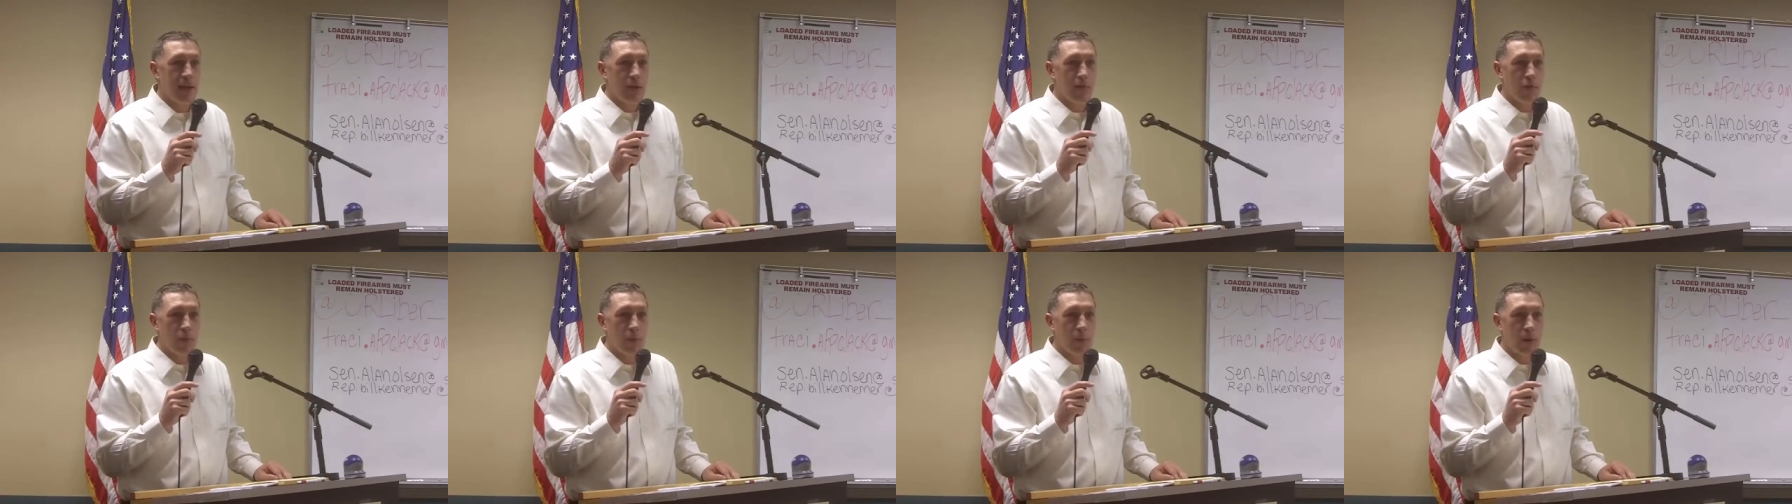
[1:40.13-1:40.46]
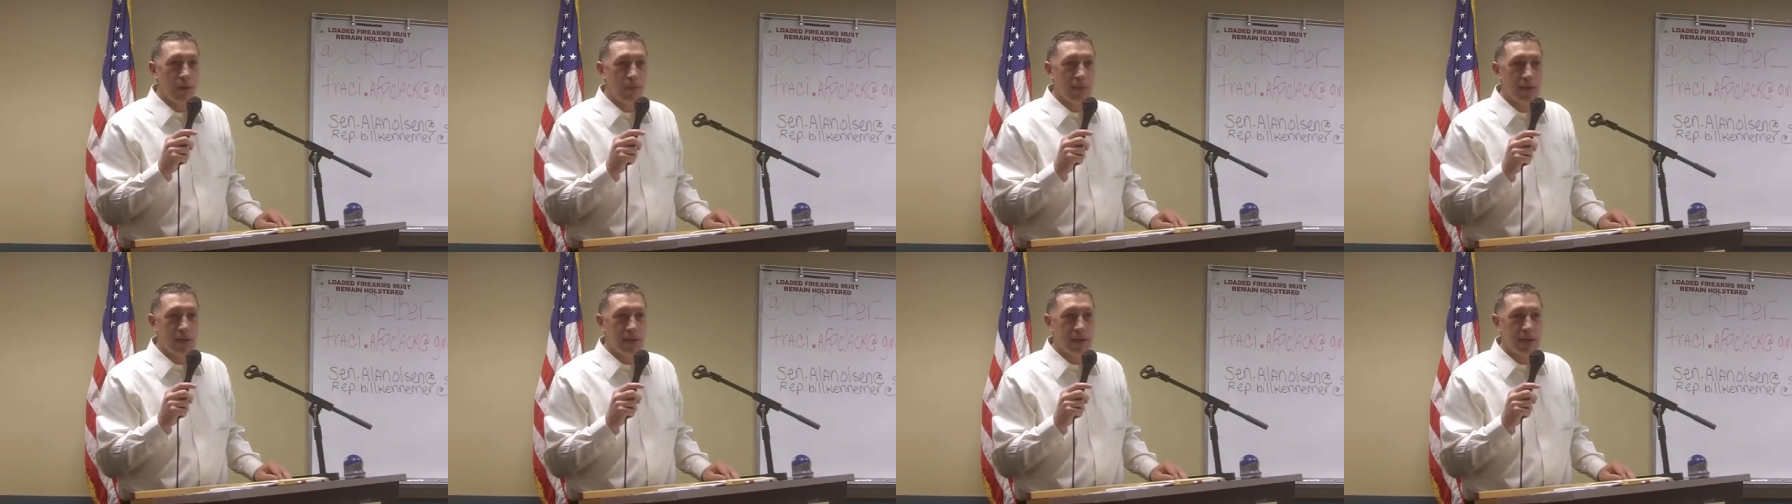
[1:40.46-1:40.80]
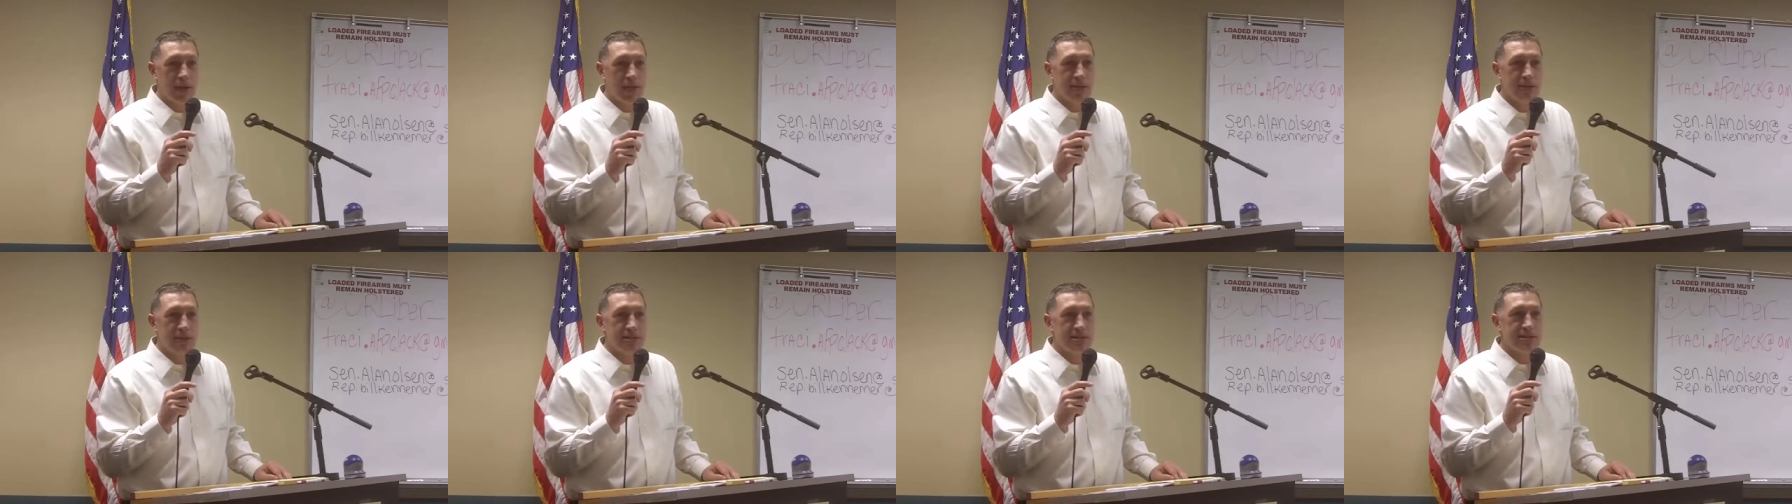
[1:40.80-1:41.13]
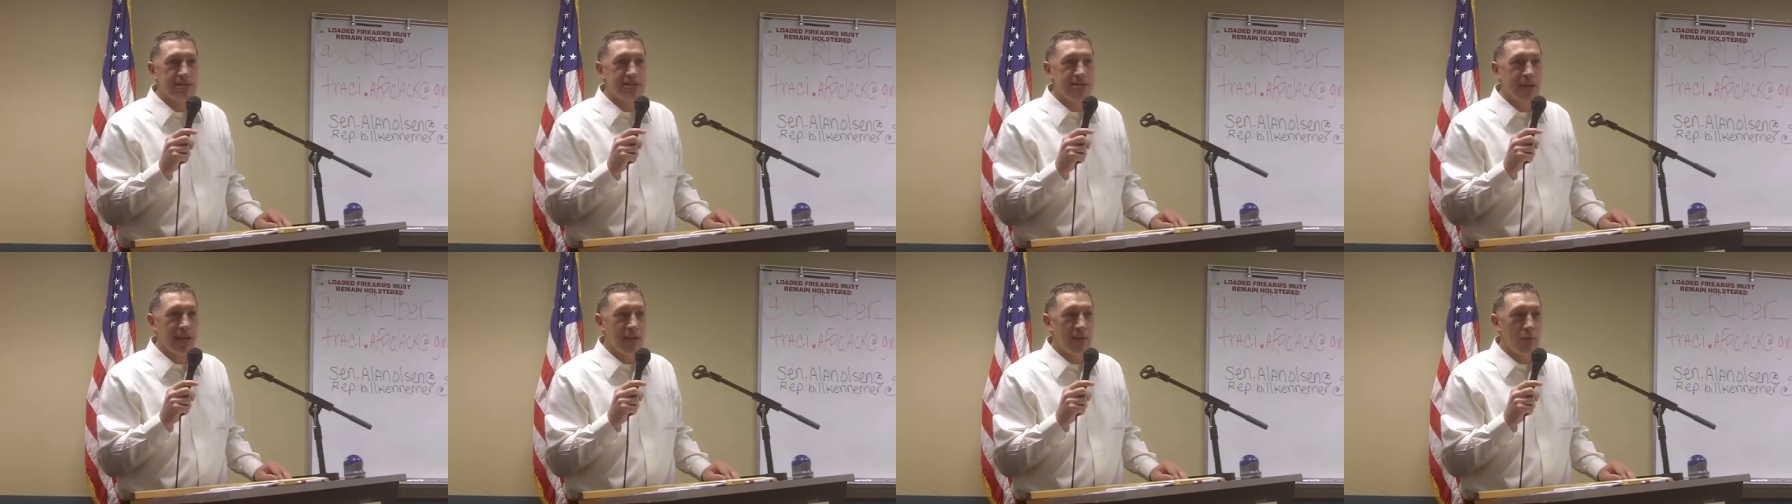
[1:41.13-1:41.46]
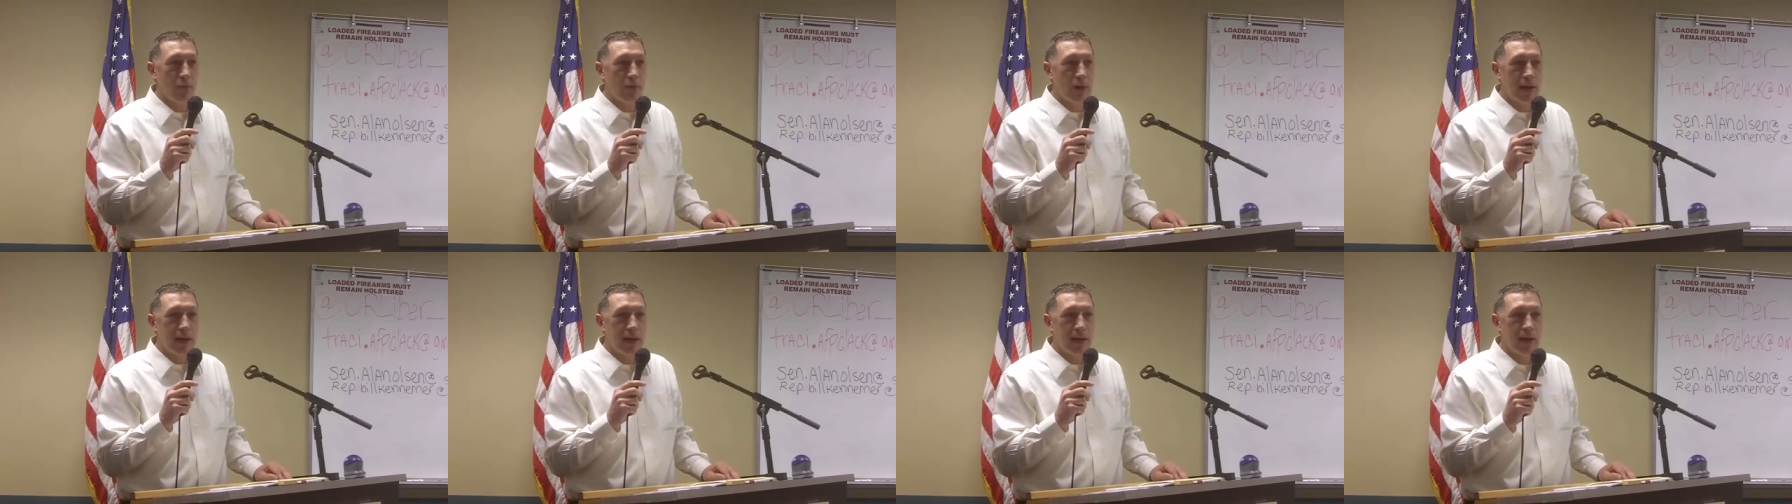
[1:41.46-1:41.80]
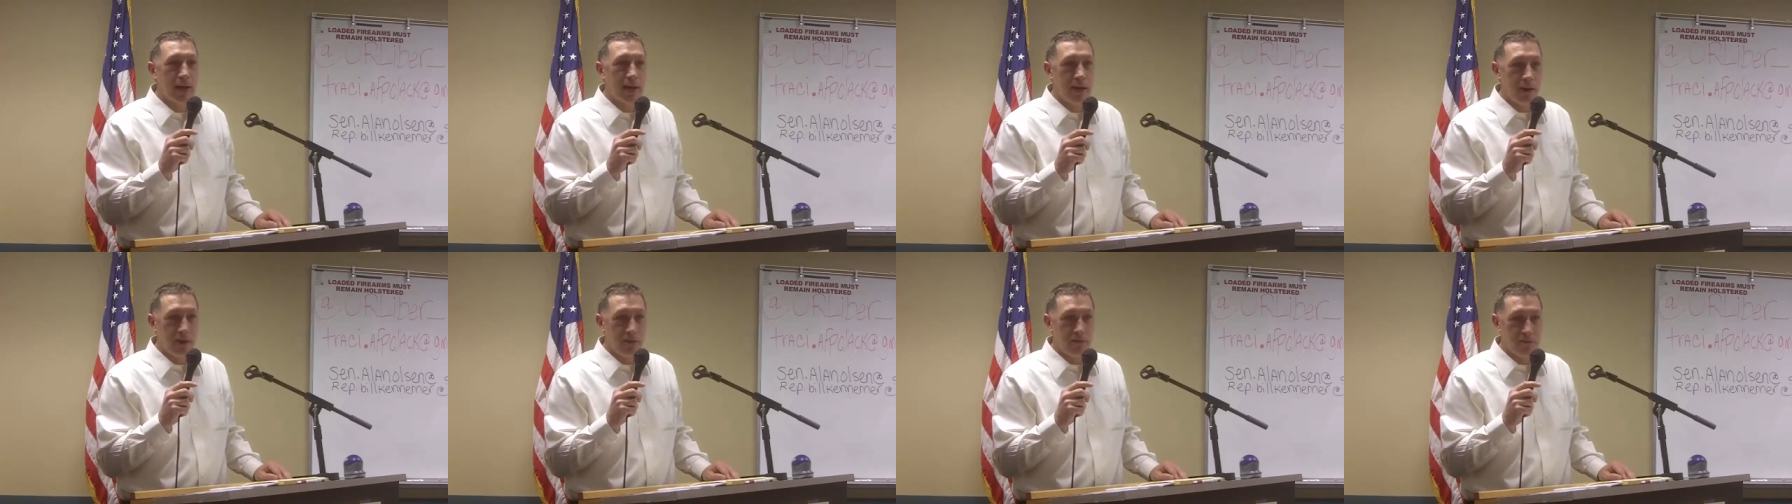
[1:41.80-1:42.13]
a Republican to
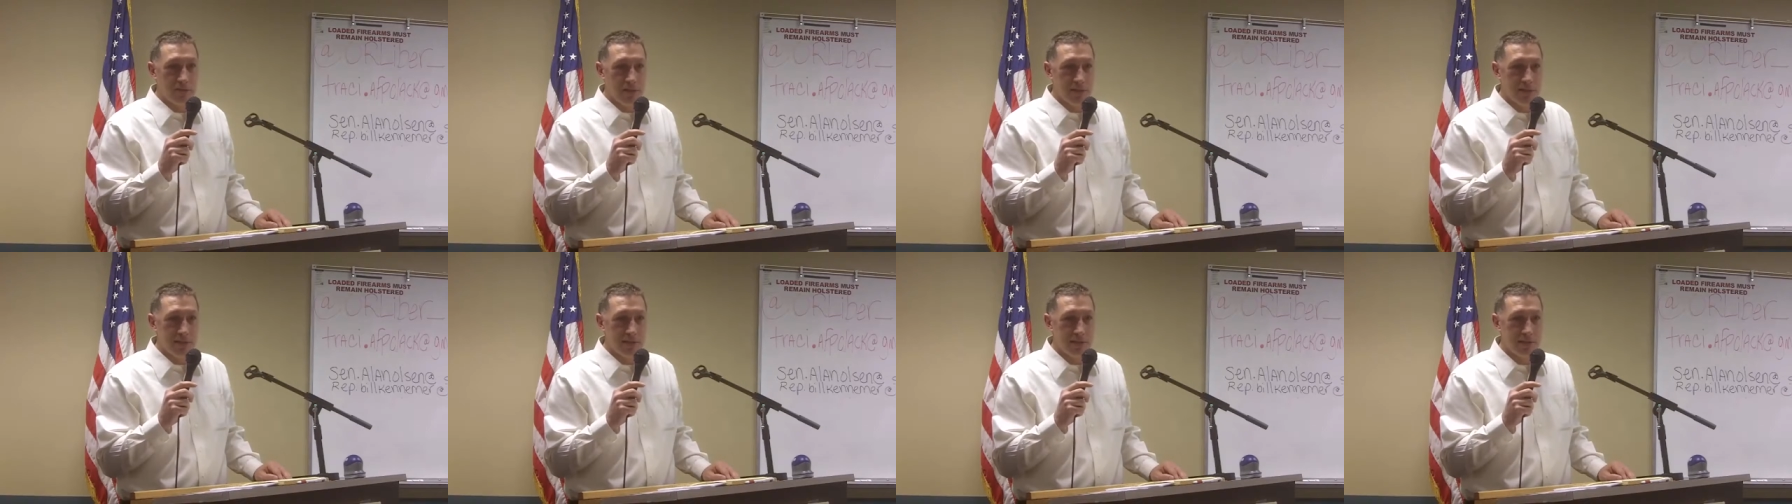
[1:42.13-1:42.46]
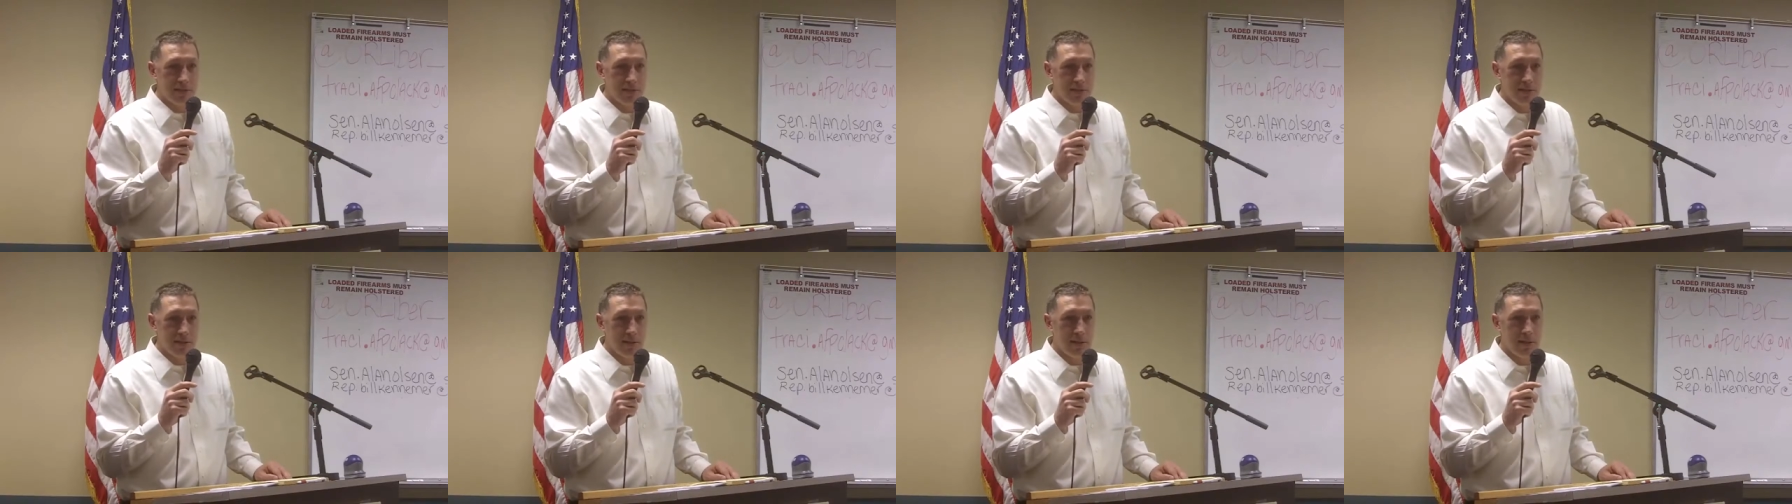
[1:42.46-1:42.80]
statewide office